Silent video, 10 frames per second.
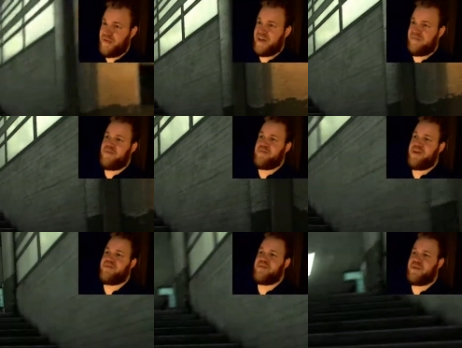be bad for
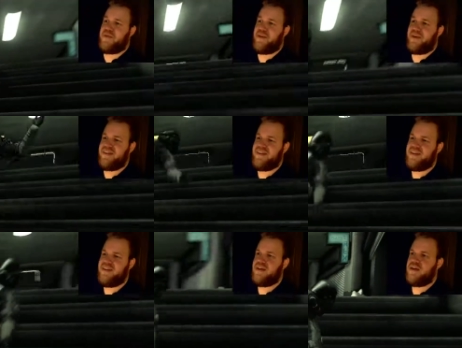me if I'm recording.
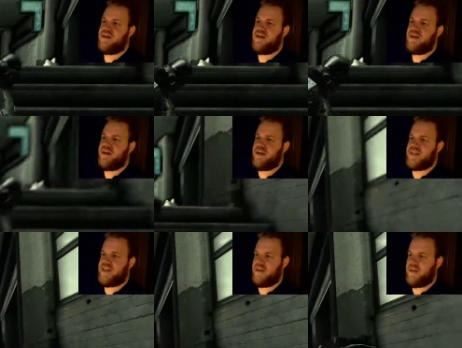Alright,
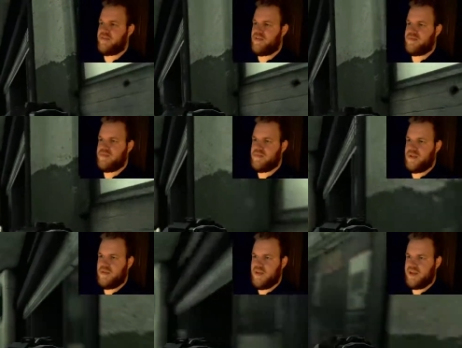taking your rifle,
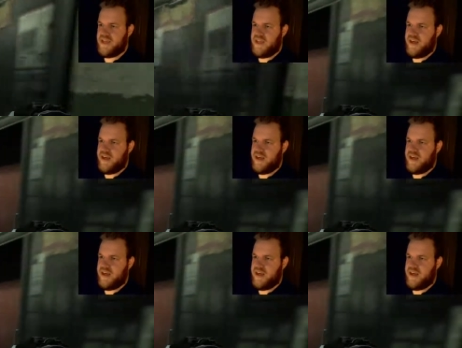because I